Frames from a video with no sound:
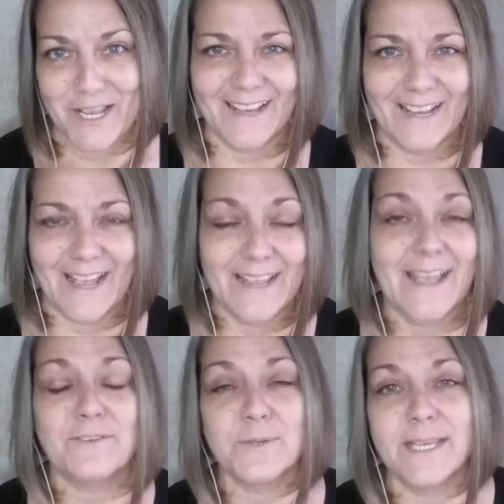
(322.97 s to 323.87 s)
I
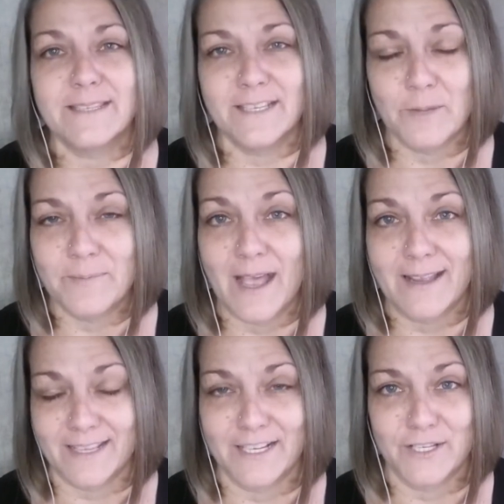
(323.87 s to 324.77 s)
actually ended up not
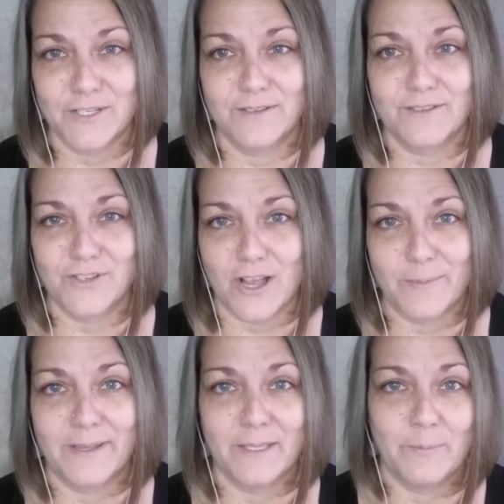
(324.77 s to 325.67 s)
getting a job
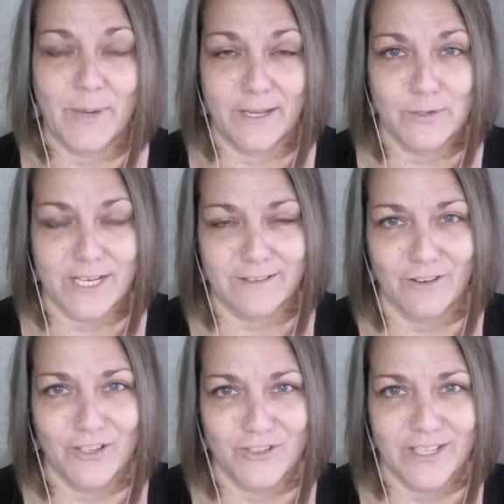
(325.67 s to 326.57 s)
in
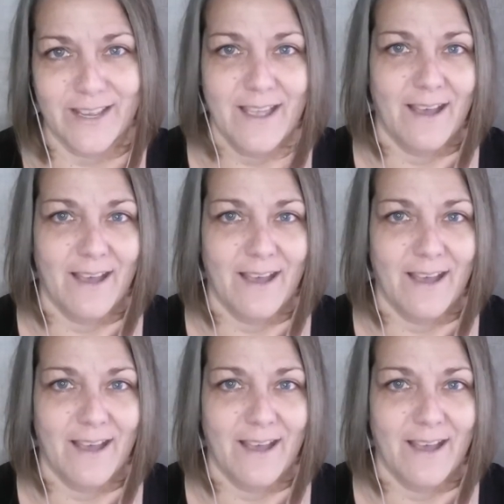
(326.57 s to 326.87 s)
biotechnology.